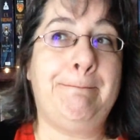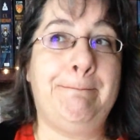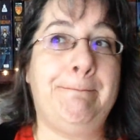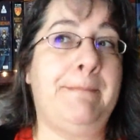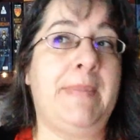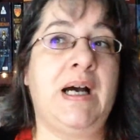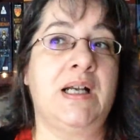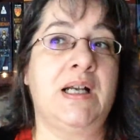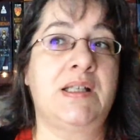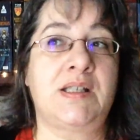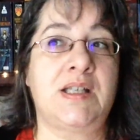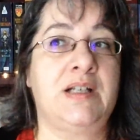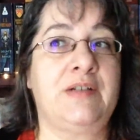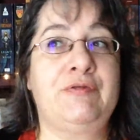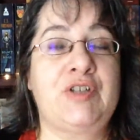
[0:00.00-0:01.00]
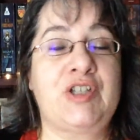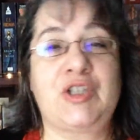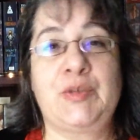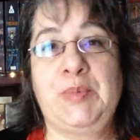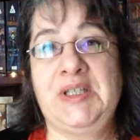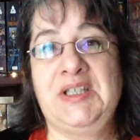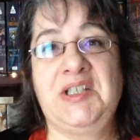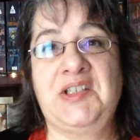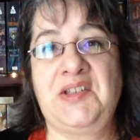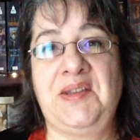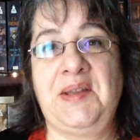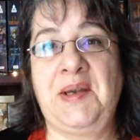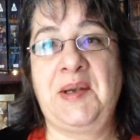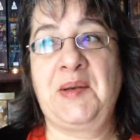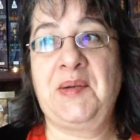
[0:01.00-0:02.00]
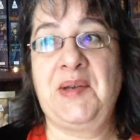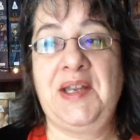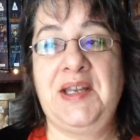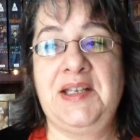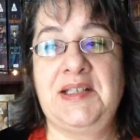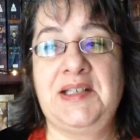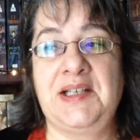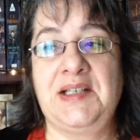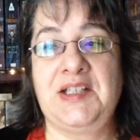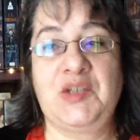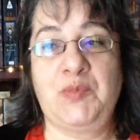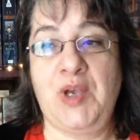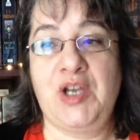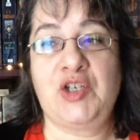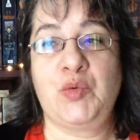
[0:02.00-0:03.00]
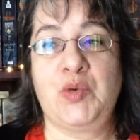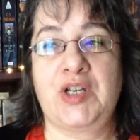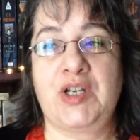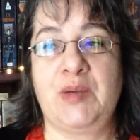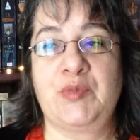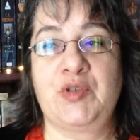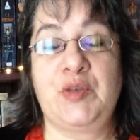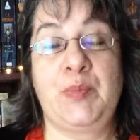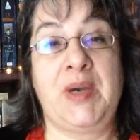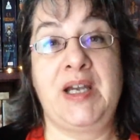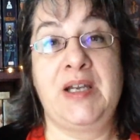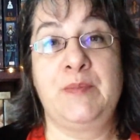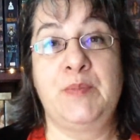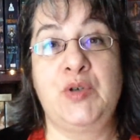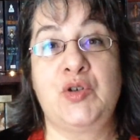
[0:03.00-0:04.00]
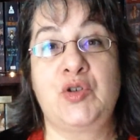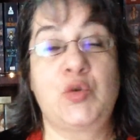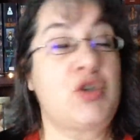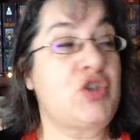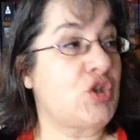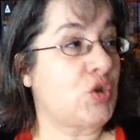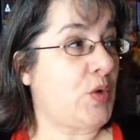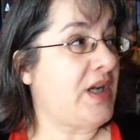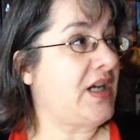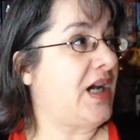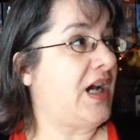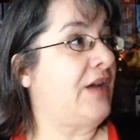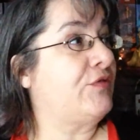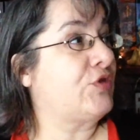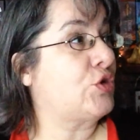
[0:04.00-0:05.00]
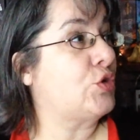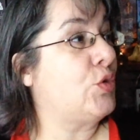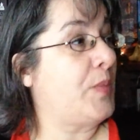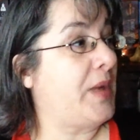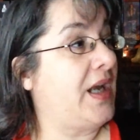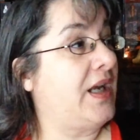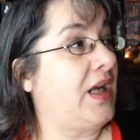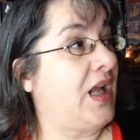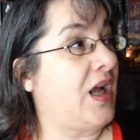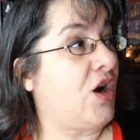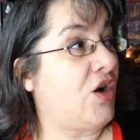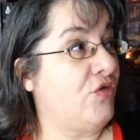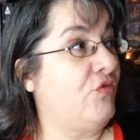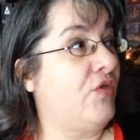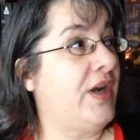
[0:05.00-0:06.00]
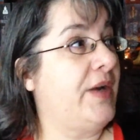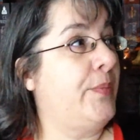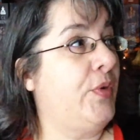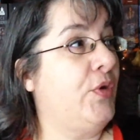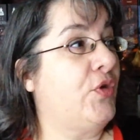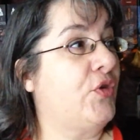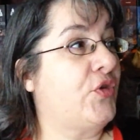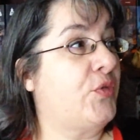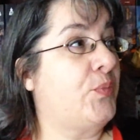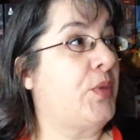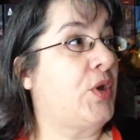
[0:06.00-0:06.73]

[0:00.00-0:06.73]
my self-discipline isn't that great, and especially when it comes to buying books, which is why I have so many unread books